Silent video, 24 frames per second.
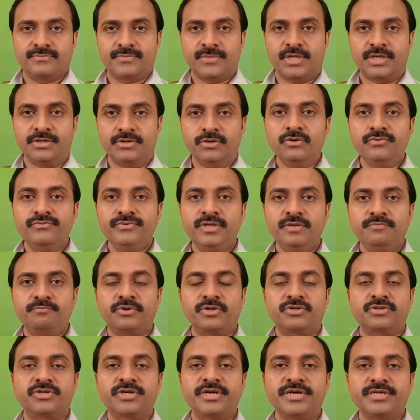The novel
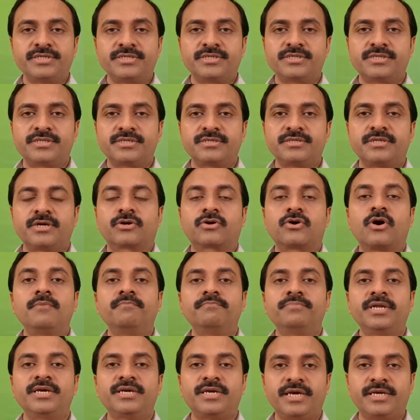portrays the
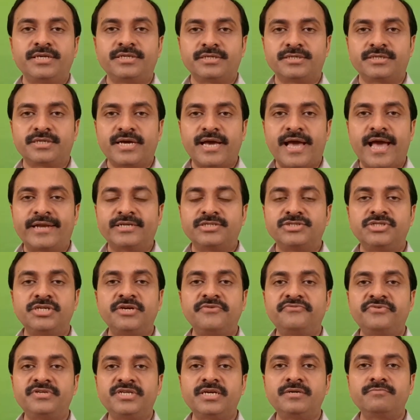complicated and
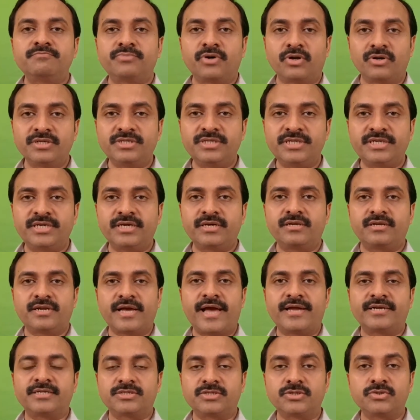shifting political
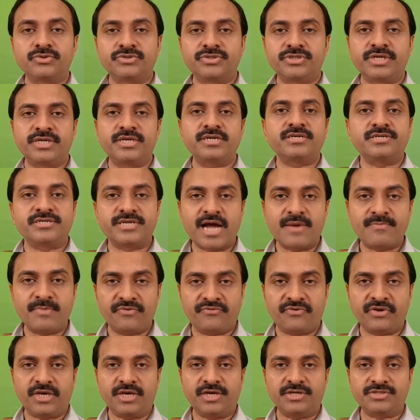and social
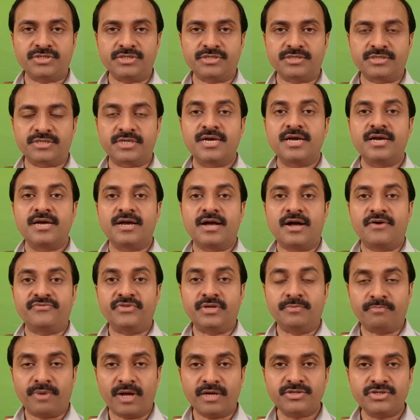ramifications of
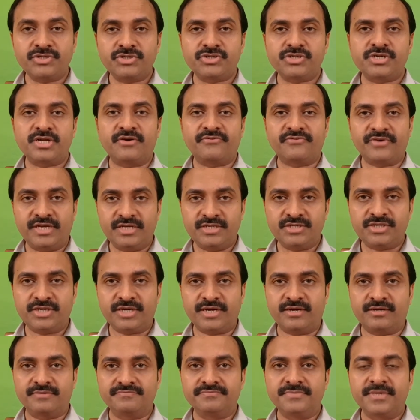the partition of
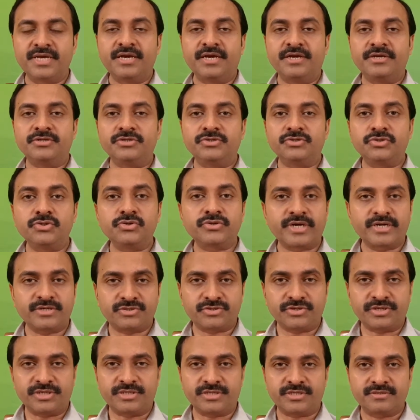India into two
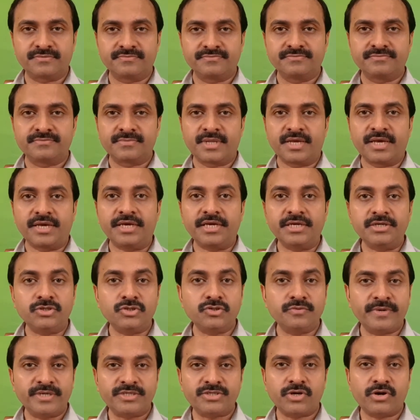countries, a
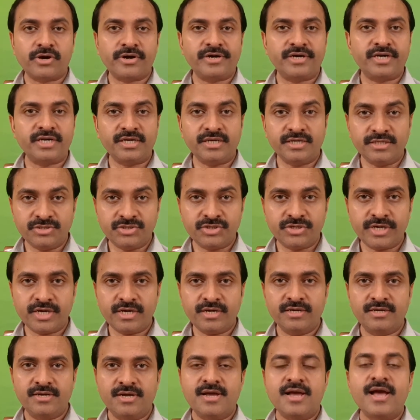Hindu majority India
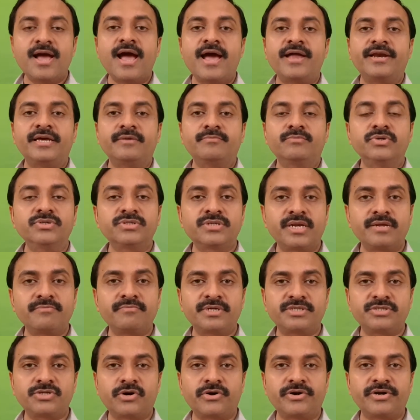and a Muslim
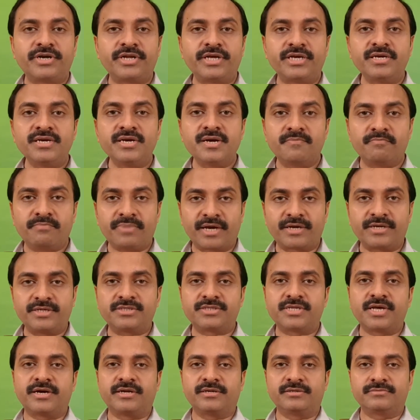majority
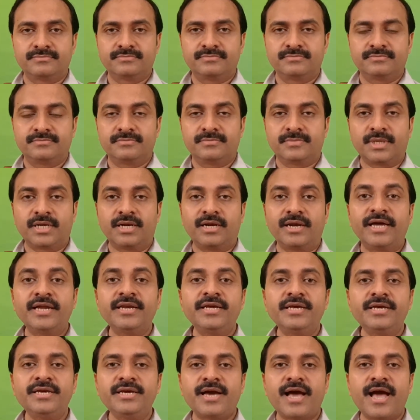Pakistan.
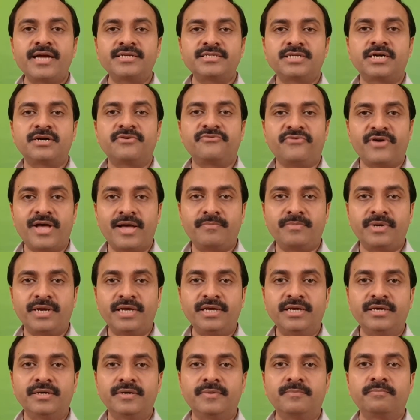Lenny and her
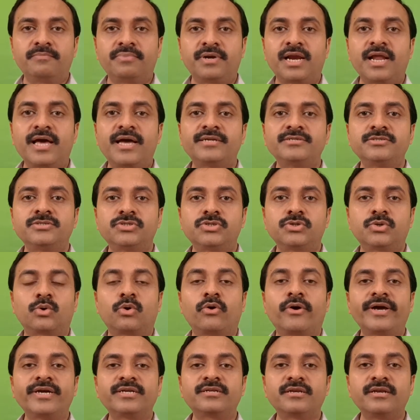family plan to
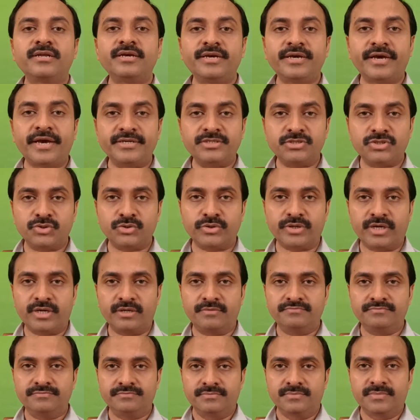quietly endure
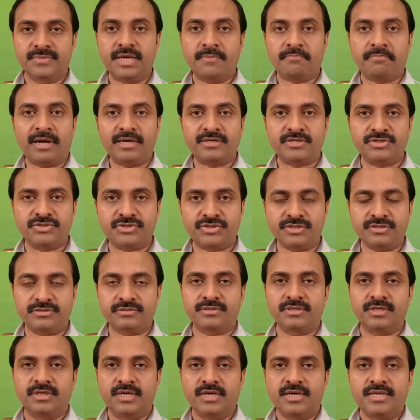the partition
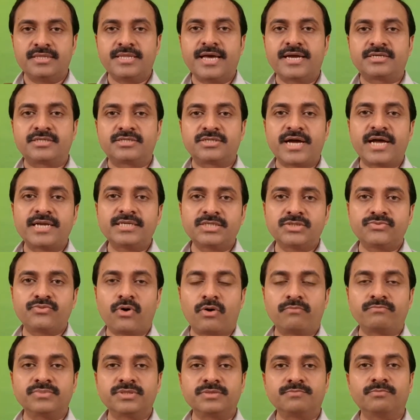that
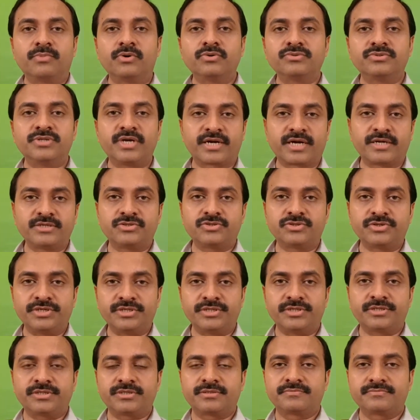transforms both the
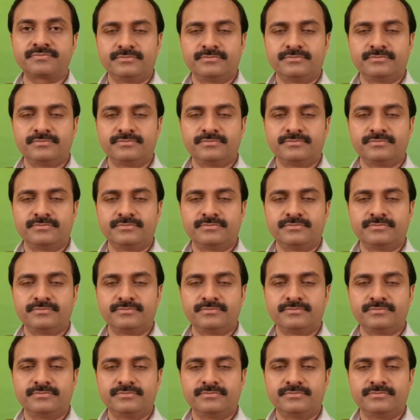countries.